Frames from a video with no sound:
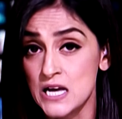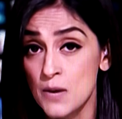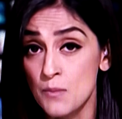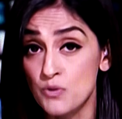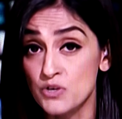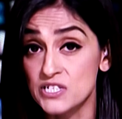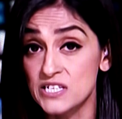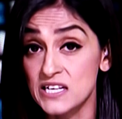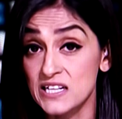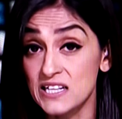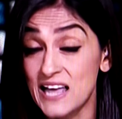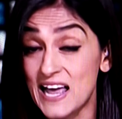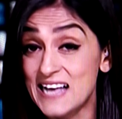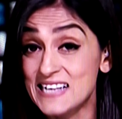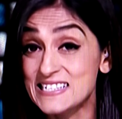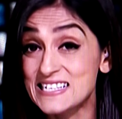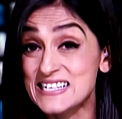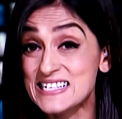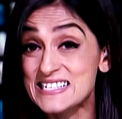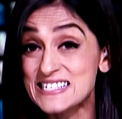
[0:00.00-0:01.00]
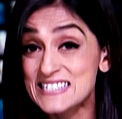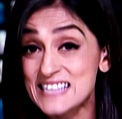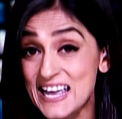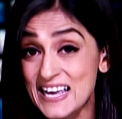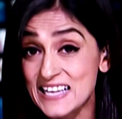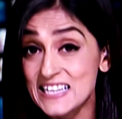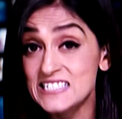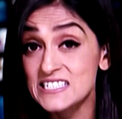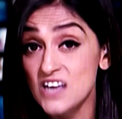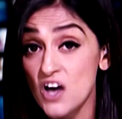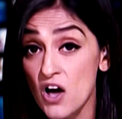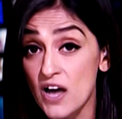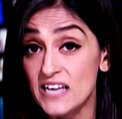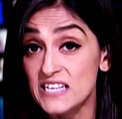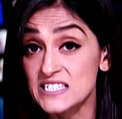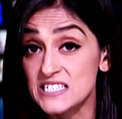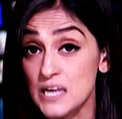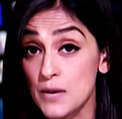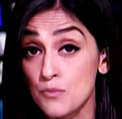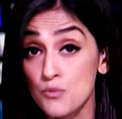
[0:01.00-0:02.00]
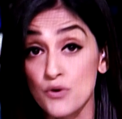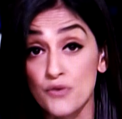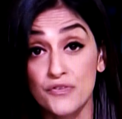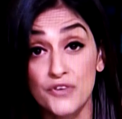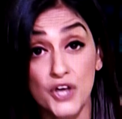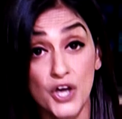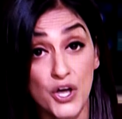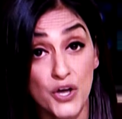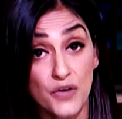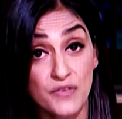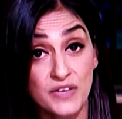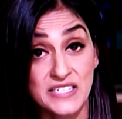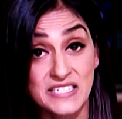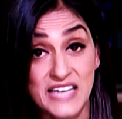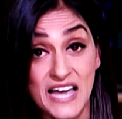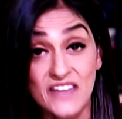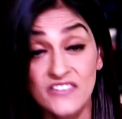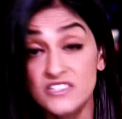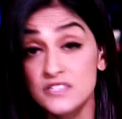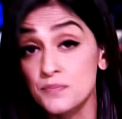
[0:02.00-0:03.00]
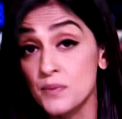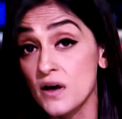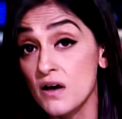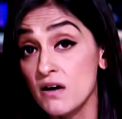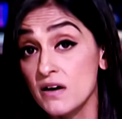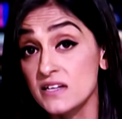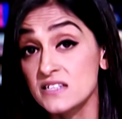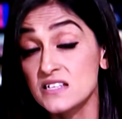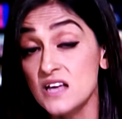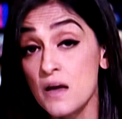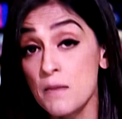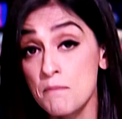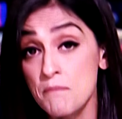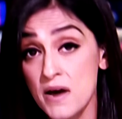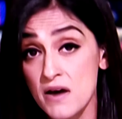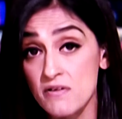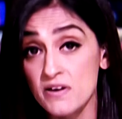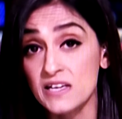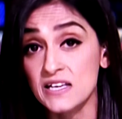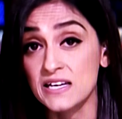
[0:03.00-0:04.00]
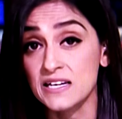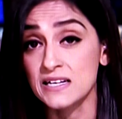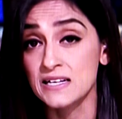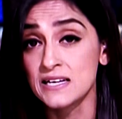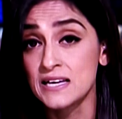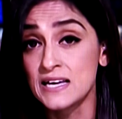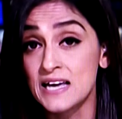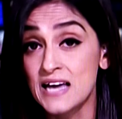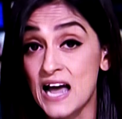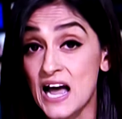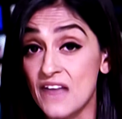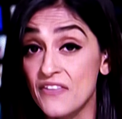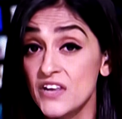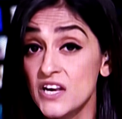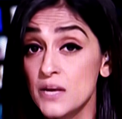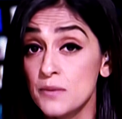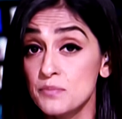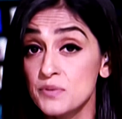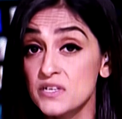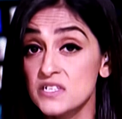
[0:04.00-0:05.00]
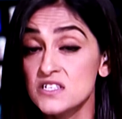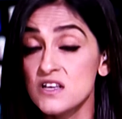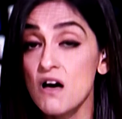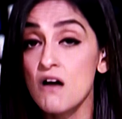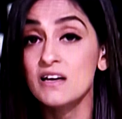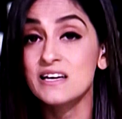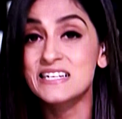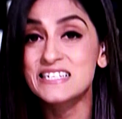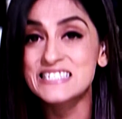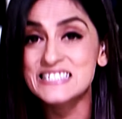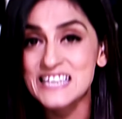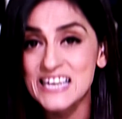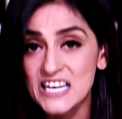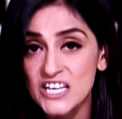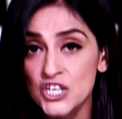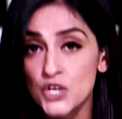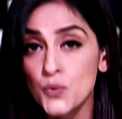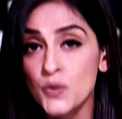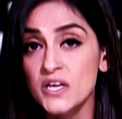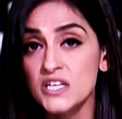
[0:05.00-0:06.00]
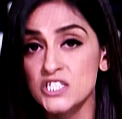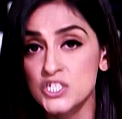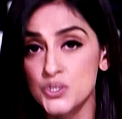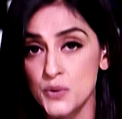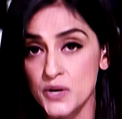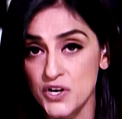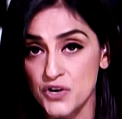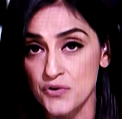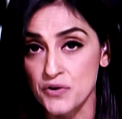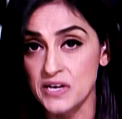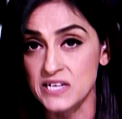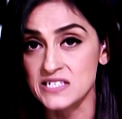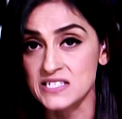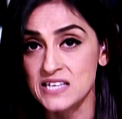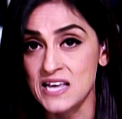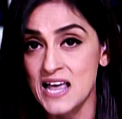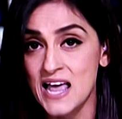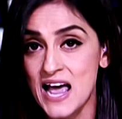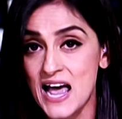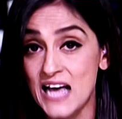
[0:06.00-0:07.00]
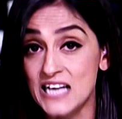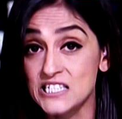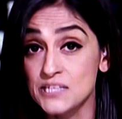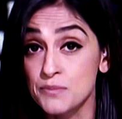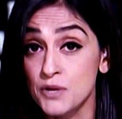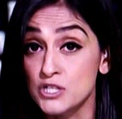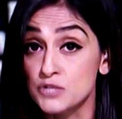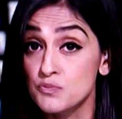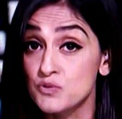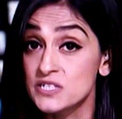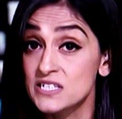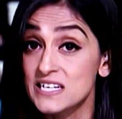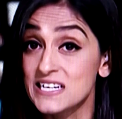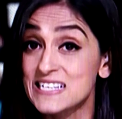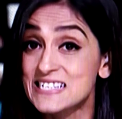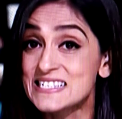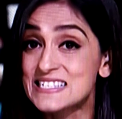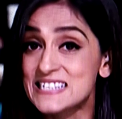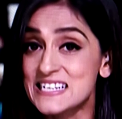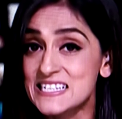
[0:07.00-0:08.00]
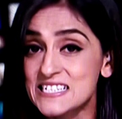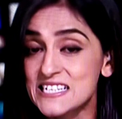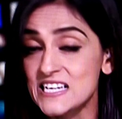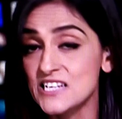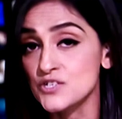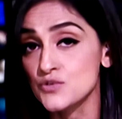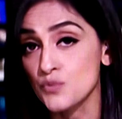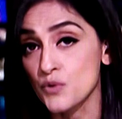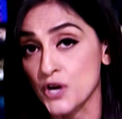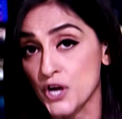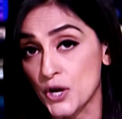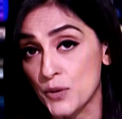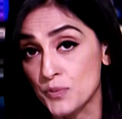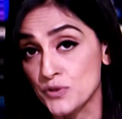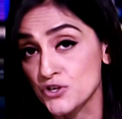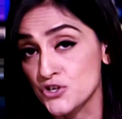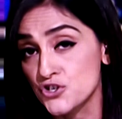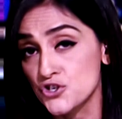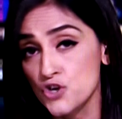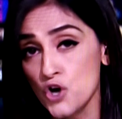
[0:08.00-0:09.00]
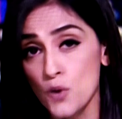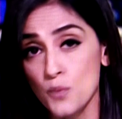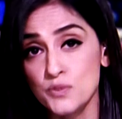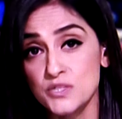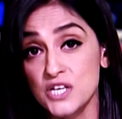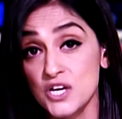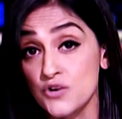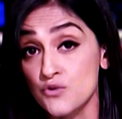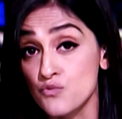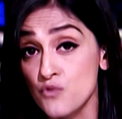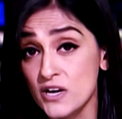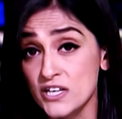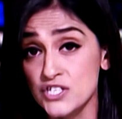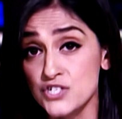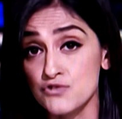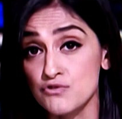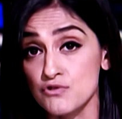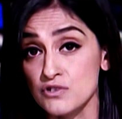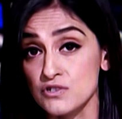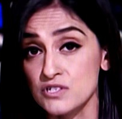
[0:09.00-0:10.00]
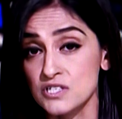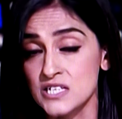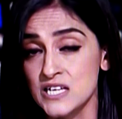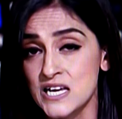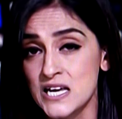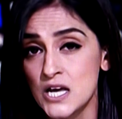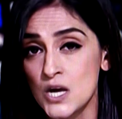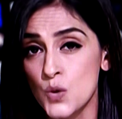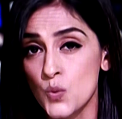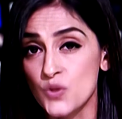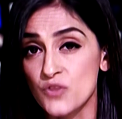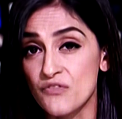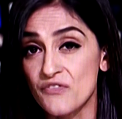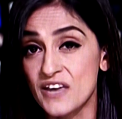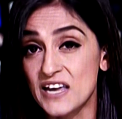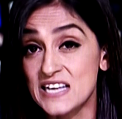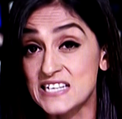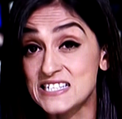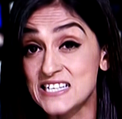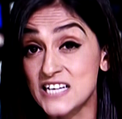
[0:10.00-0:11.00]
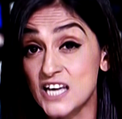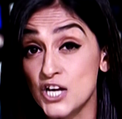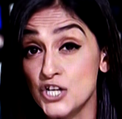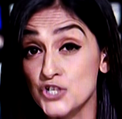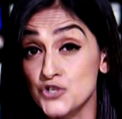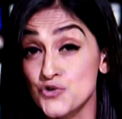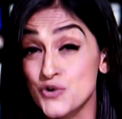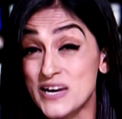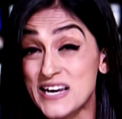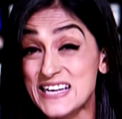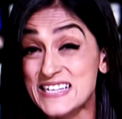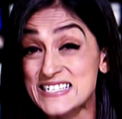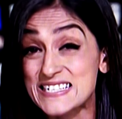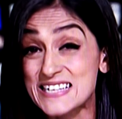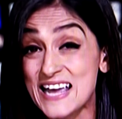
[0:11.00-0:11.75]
Brazil has the second highest number of COVID deaths behind America, and the numbers are continuing to increase as the most Brazilian cities reopen shops and restaurants, with fears the country is